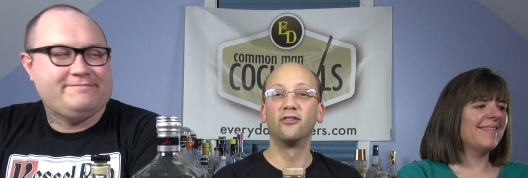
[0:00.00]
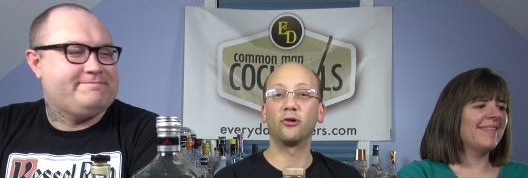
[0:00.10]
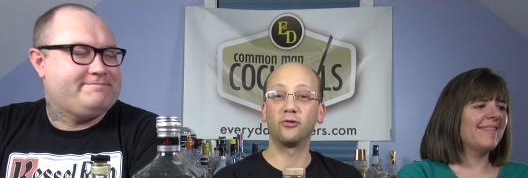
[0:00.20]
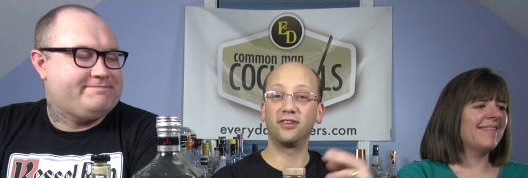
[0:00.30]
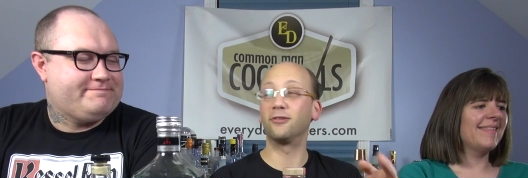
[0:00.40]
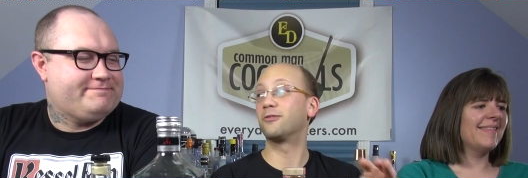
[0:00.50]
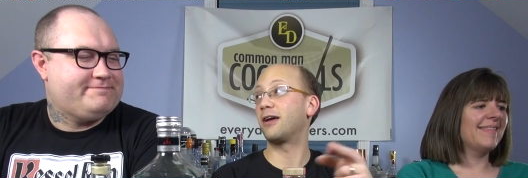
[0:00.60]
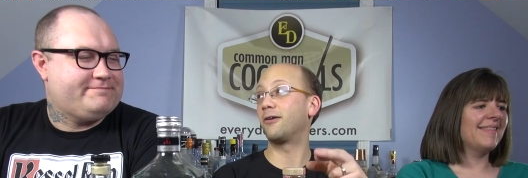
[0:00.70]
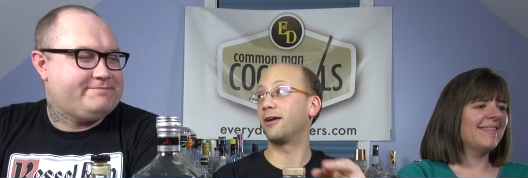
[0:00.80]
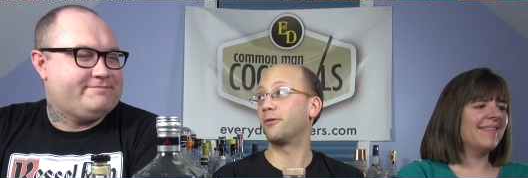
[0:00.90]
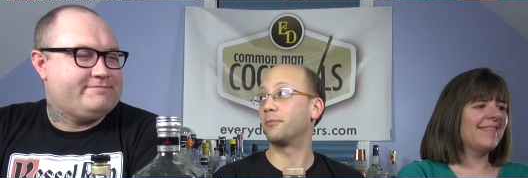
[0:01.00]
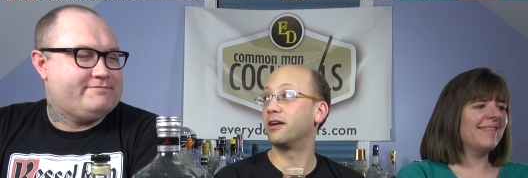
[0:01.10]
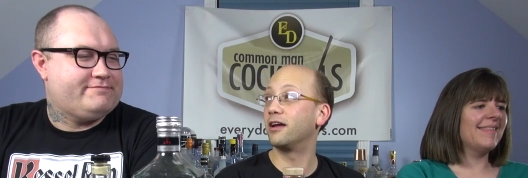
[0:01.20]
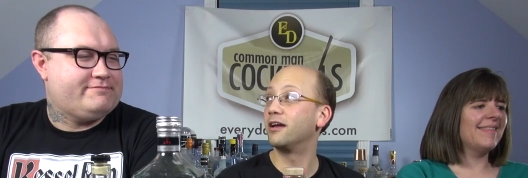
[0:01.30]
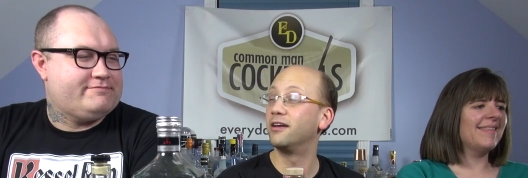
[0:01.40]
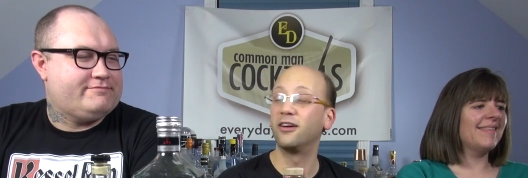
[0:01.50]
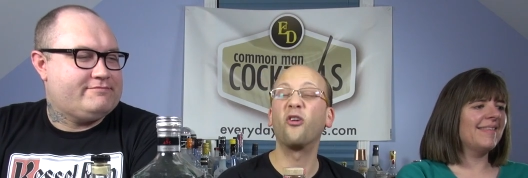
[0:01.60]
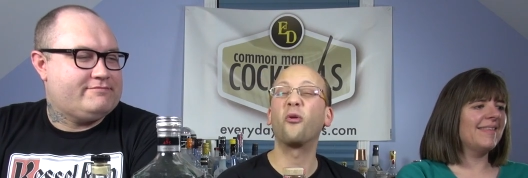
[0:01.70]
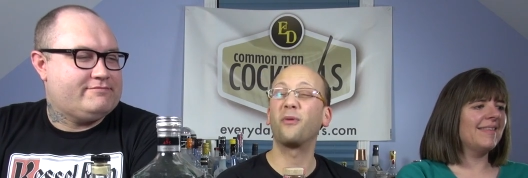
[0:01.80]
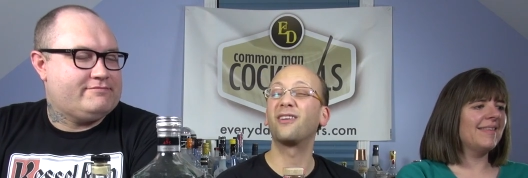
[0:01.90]
Speaker 1: So it's either Saturday or Monday
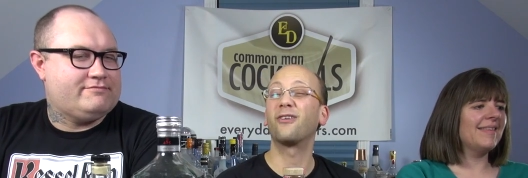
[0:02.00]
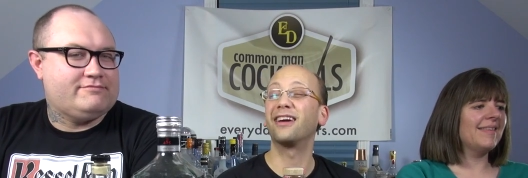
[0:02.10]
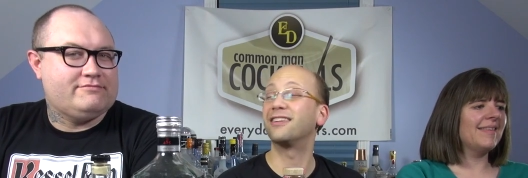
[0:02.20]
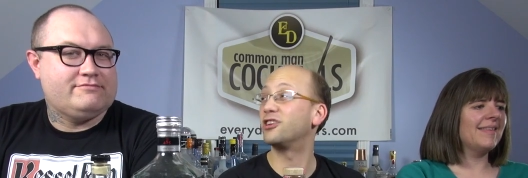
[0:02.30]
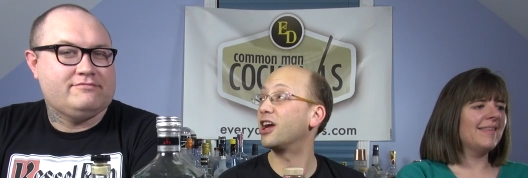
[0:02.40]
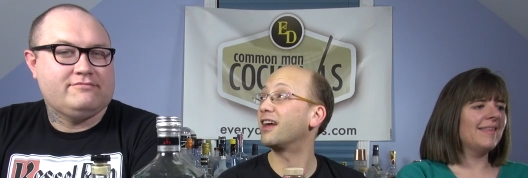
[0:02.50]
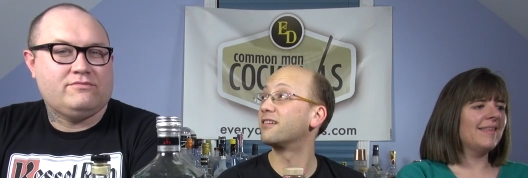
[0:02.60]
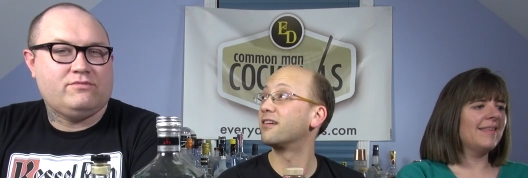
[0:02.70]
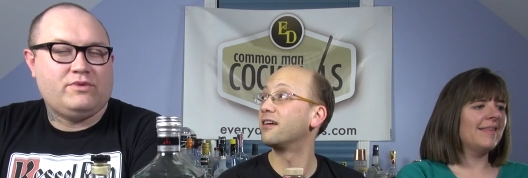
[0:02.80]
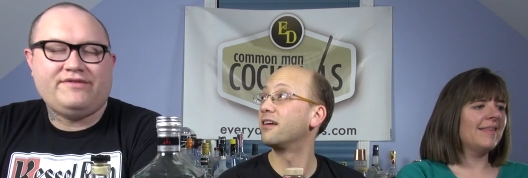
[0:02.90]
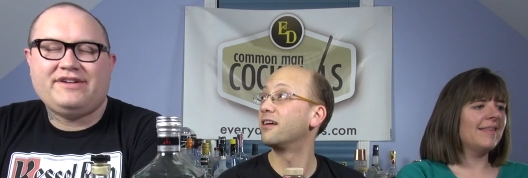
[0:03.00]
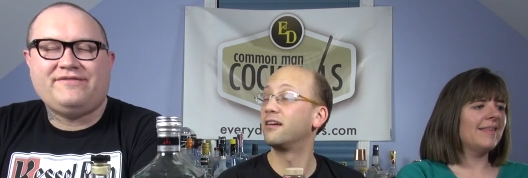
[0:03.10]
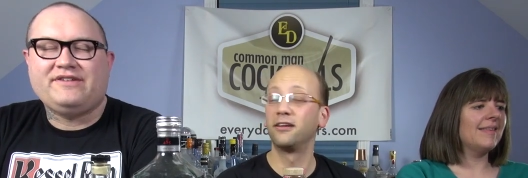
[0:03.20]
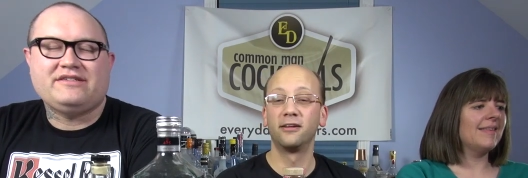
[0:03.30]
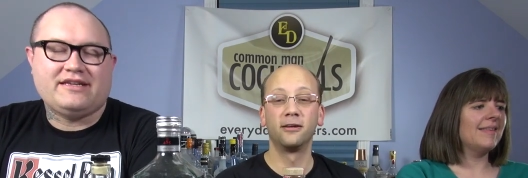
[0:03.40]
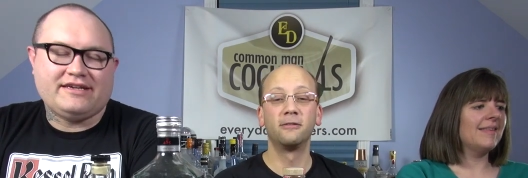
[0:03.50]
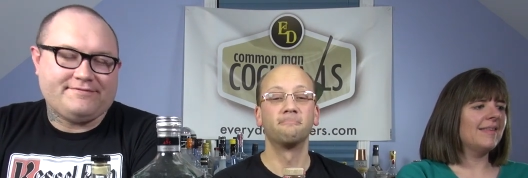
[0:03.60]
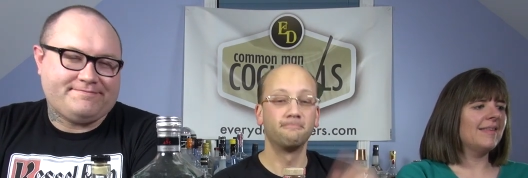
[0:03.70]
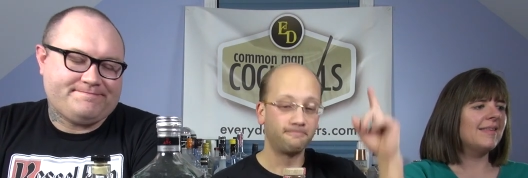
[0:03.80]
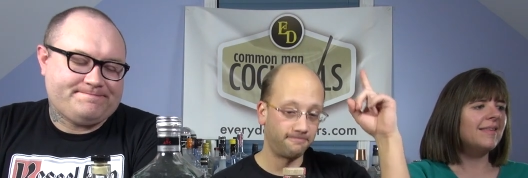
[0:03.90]
or whenever I get the chance.
Speaker 2: Whenever he feels like it.